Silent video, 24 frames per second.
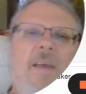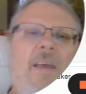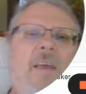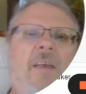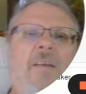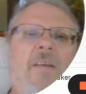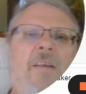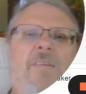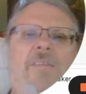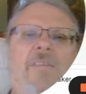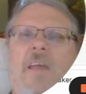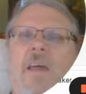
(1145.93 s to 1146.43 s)

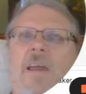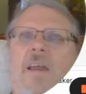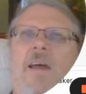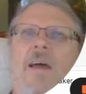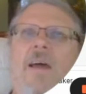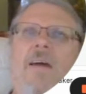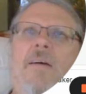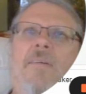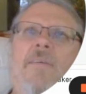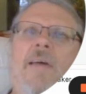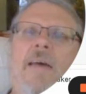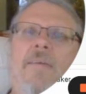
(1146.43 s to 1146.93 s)
instead
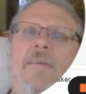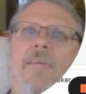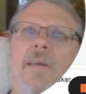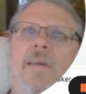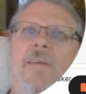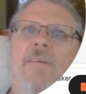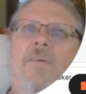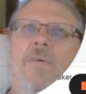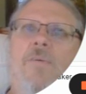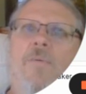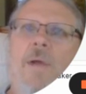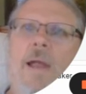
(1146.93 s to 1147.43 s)
of
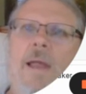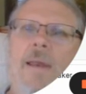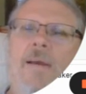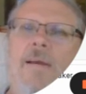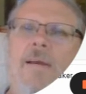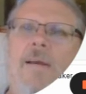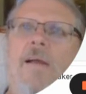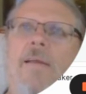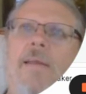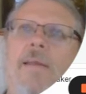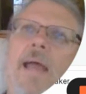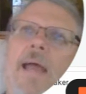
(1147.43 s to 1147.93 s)
having to write it
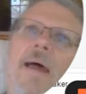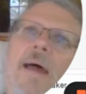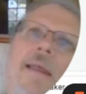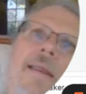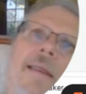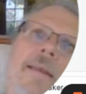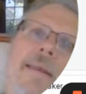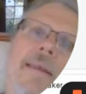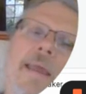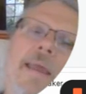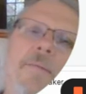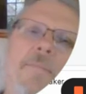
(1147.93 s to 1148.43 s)
all down
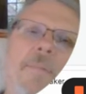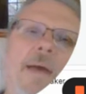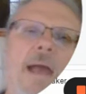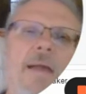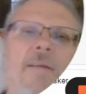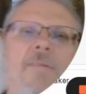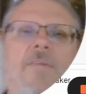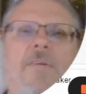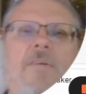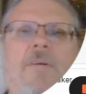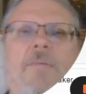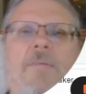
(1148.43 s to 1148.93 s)
and take it
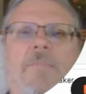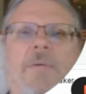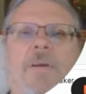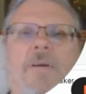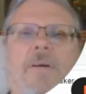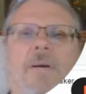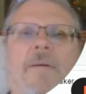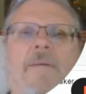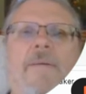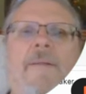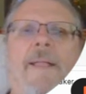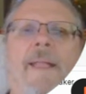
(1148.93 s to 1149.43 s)
back to a computer.